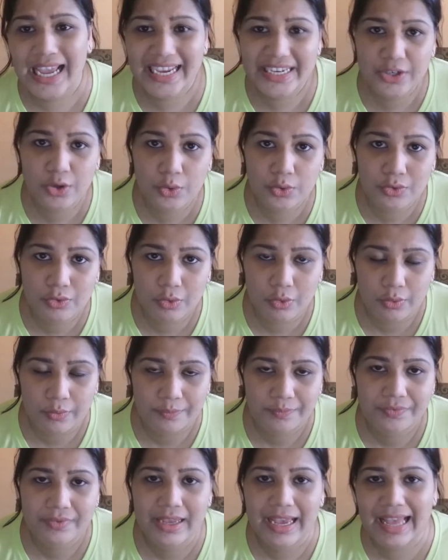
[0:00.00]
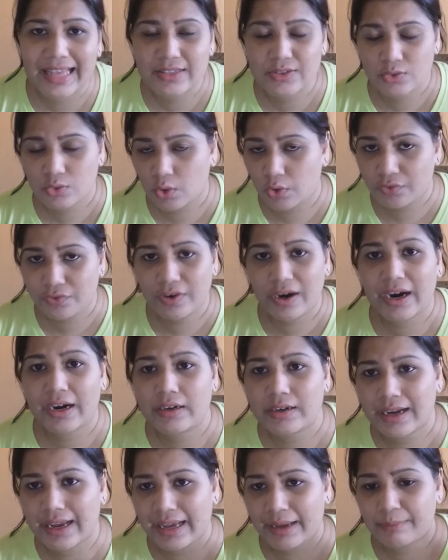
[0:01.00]
I don't know. So
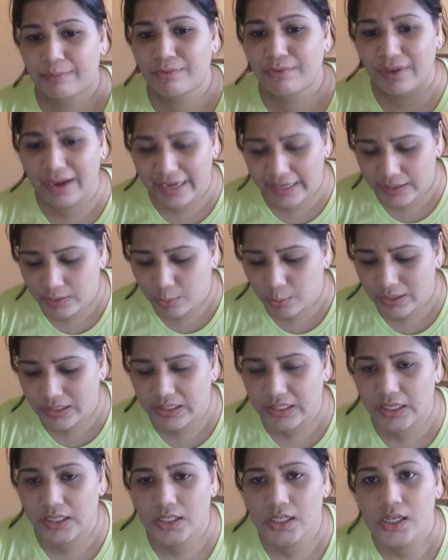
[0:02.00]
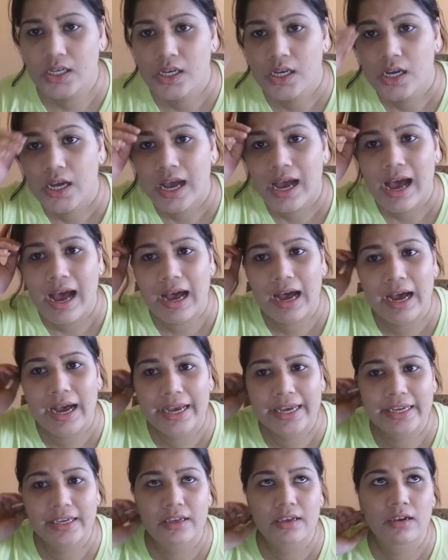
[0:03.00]
far, I'm fine with it.
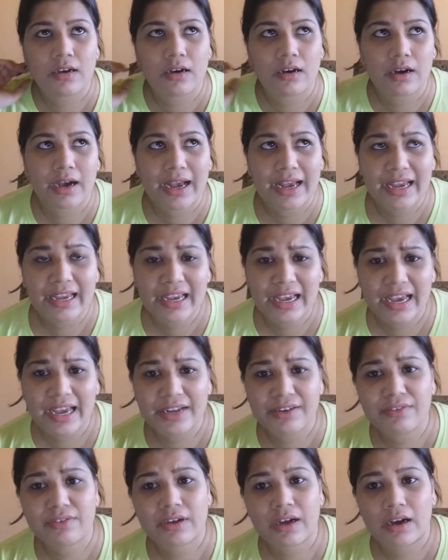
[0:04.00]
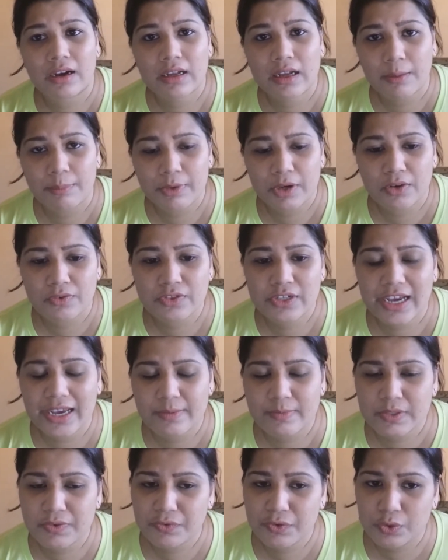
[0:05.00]
I had a couple of
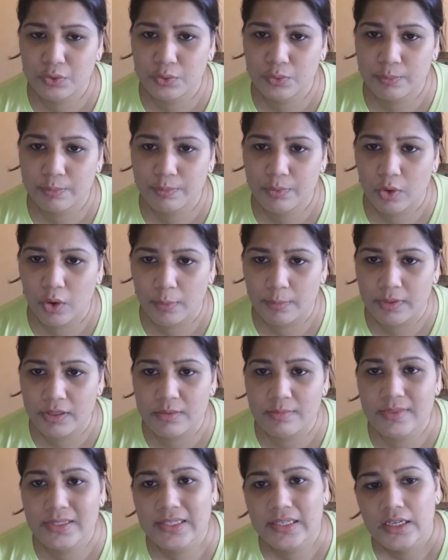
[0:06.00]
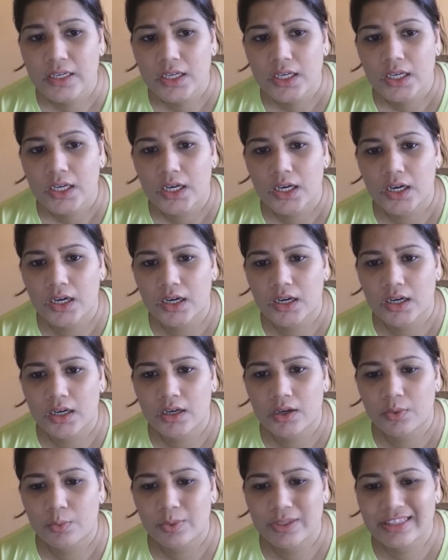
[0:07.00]
times a few problems
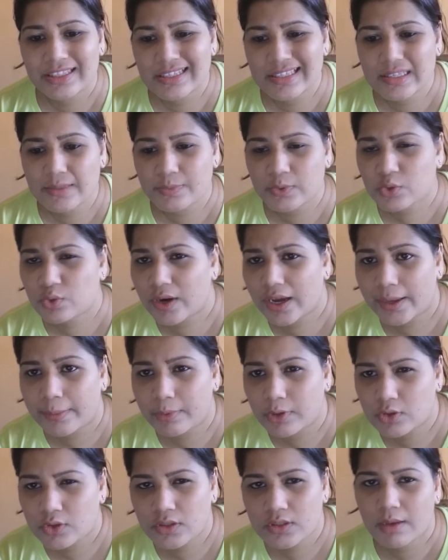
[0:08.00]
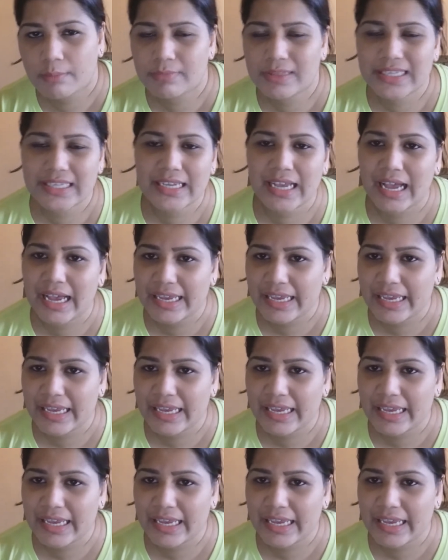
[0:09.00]
with the subscribers or something.